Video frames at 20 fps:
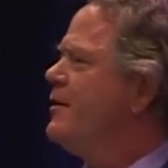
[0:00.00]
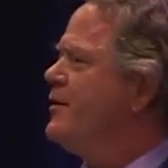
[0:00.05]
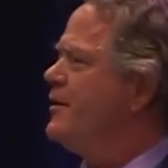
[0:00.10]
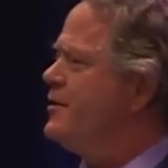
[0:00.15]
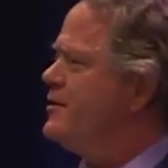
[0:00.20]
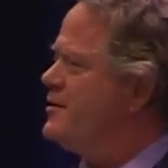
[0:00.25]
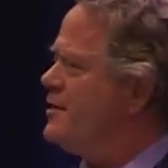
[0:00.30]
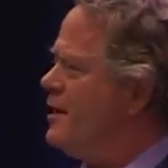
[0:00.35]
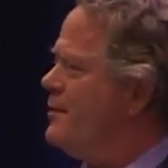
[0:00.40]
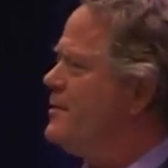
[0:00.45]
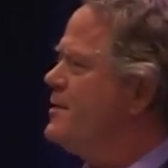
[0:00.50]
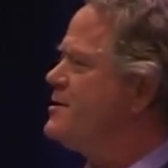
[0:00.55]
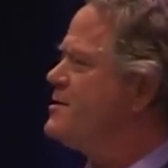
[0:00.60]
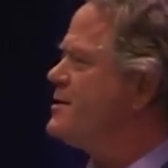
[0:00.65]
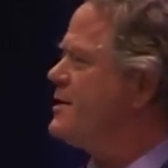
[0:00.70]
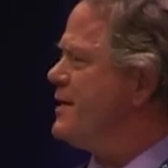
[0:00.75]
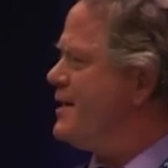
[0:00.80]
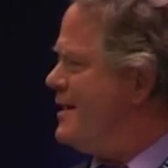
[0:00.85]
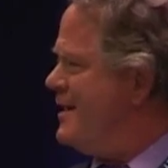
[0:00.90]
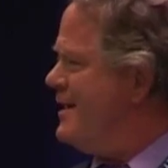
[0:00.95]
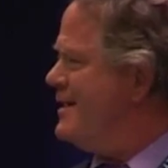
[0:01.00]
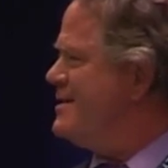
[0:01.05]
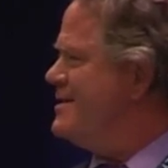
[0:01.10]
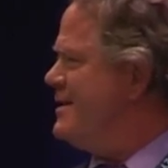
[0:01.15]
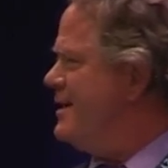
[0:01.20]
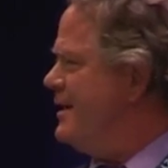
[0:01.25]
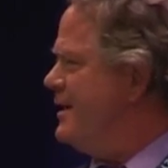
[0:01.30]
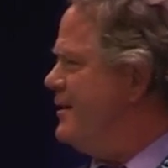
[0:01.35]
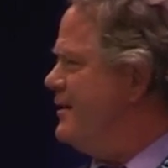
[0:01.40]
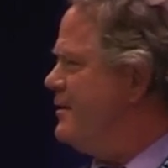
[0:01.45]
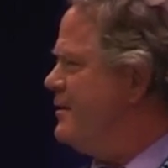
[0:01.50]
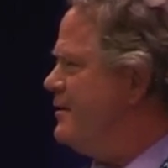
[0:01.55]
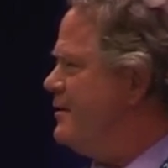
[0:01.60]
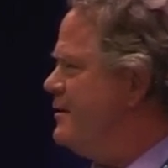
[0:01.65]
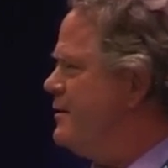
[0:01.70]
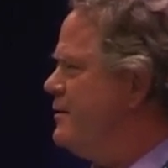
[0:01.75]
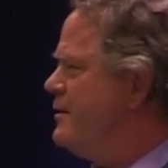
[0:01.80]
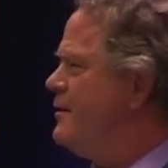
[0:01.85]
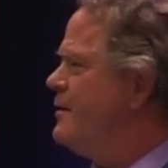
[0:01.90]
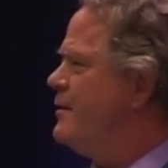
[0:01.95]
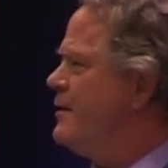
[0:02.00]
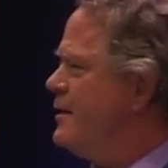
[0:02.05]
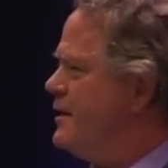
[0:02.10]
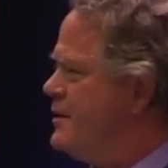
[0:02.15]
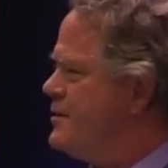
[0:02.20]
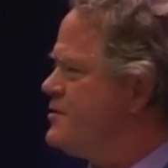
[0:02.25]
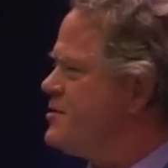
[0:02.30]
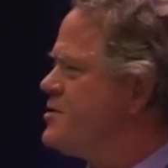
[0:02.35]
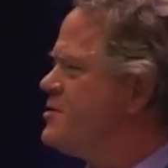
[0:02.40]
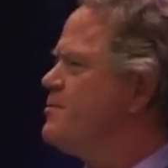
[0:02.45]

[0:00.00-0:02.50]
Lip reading: the dumbest kidney is